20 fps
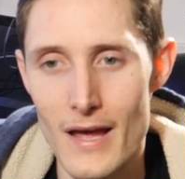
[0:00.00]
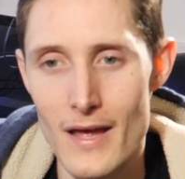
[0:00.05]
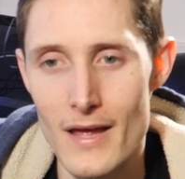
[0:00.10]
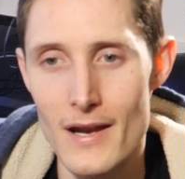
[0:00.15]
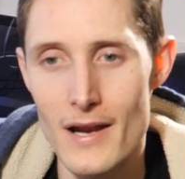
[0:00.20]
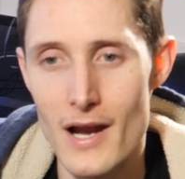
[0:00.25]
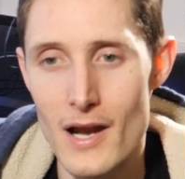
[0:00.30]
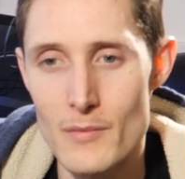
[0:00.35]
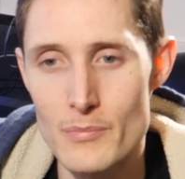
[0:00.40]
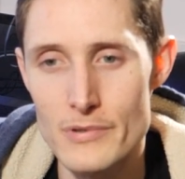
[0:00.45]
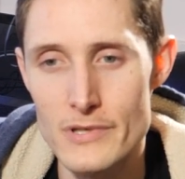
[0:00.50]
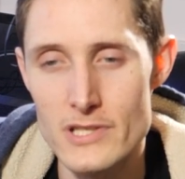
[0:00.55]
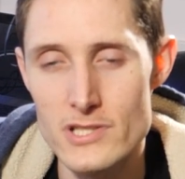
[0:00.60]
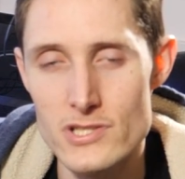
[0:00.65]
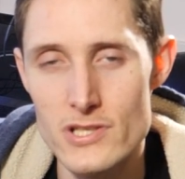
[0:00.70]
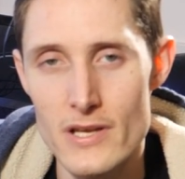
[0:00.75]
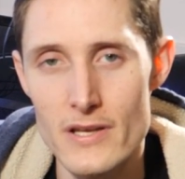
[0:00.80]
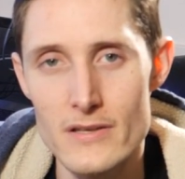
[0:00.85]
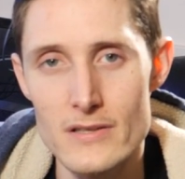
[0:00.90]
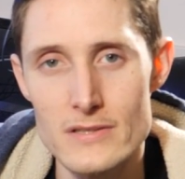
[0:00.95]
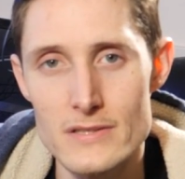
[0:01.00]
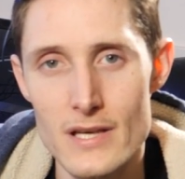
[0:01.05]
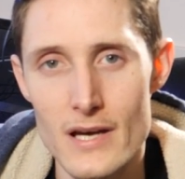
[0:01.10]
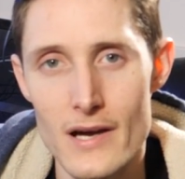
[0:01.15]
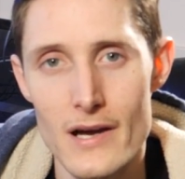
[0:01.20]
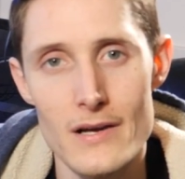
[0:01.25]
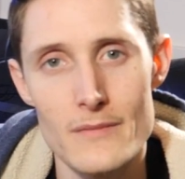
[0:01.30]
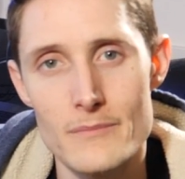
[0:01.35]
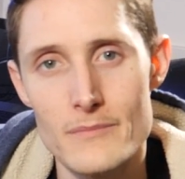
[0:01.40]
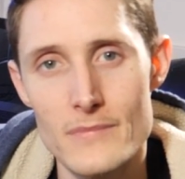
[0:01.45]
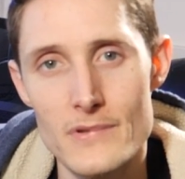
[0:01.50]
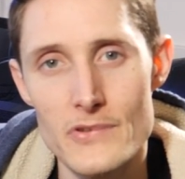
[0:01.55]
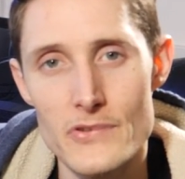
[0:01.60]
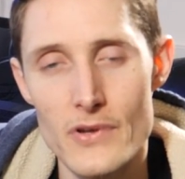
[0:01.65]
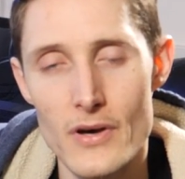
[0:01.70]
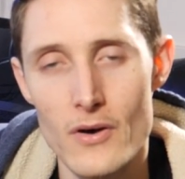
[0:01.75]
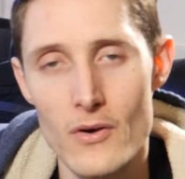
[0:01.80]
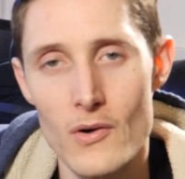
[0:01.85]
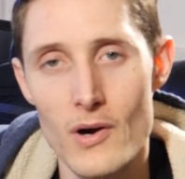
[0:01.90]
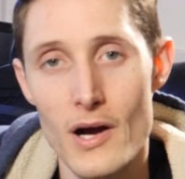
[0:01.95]
And I appreciate your time.
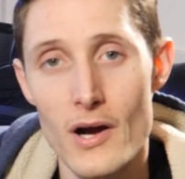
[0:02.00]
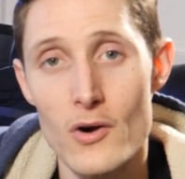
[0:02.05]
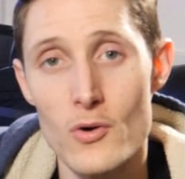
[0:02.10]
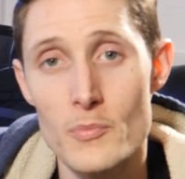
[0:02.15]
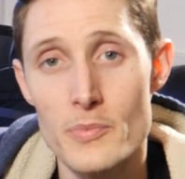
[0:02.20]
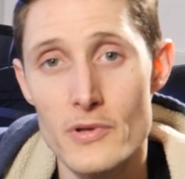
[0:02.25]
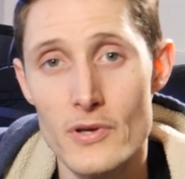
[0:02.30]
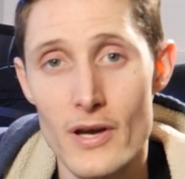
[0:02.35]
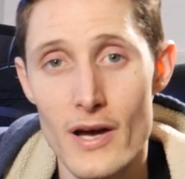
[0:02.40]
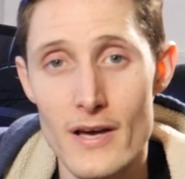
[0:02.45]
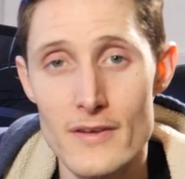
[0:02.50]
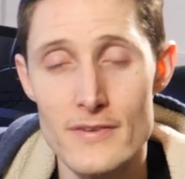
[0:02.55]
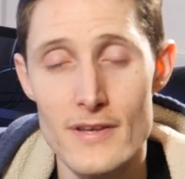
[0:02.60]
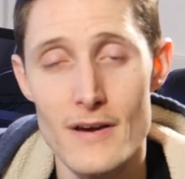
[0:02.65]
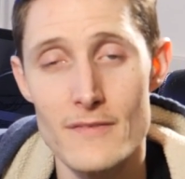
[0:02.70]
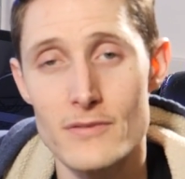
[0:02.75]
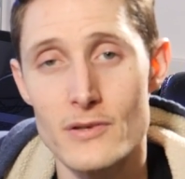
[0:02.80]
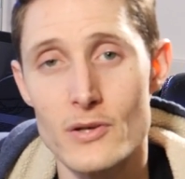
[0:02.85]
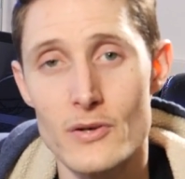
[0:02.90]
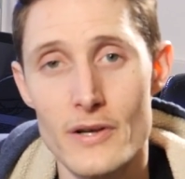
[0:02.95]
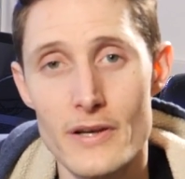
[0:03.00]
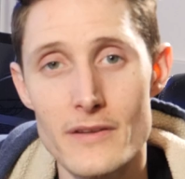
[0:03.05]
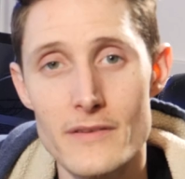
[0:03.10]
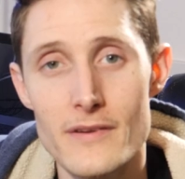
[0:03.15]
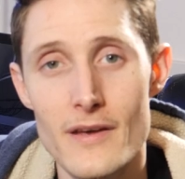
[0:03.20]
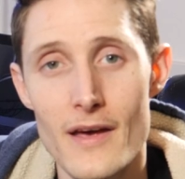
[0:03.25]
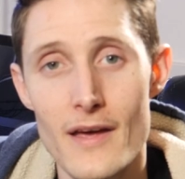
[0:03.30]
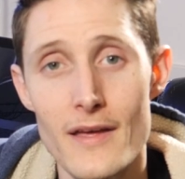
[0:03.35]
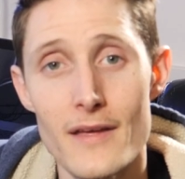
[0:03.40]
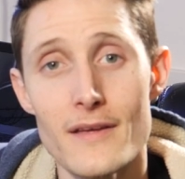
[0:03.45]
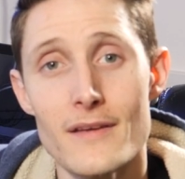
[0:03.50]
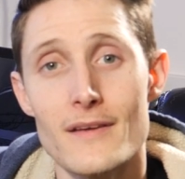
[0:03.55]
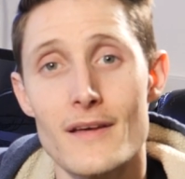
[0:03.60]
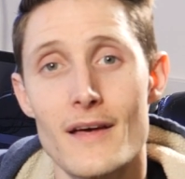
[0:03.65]
So I hope you guys have a great day.